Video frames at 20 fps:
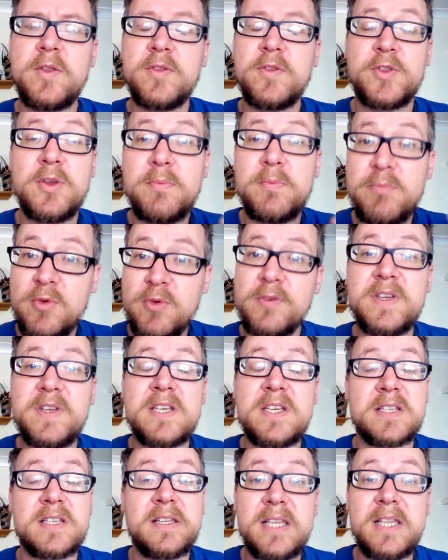movie
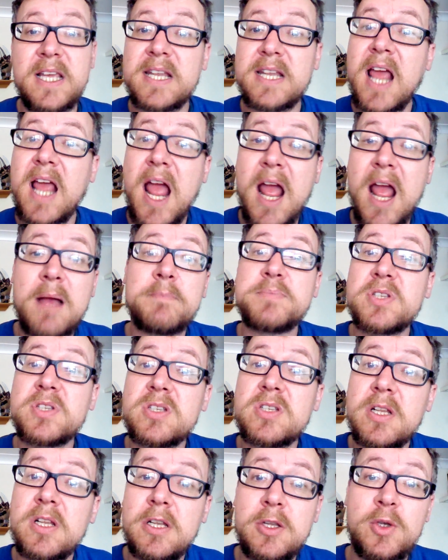is lit
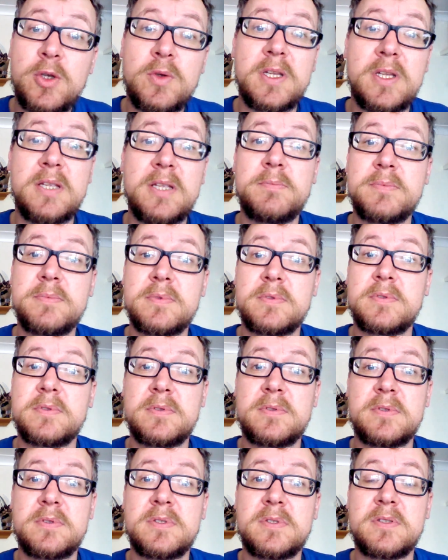absolutely
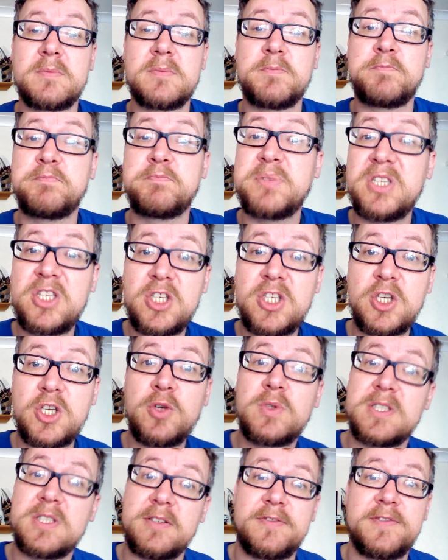
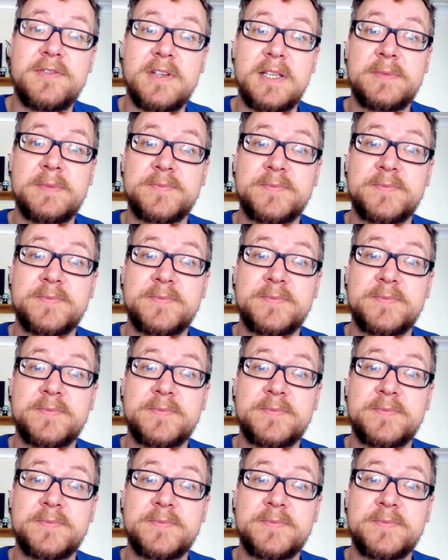beautifully.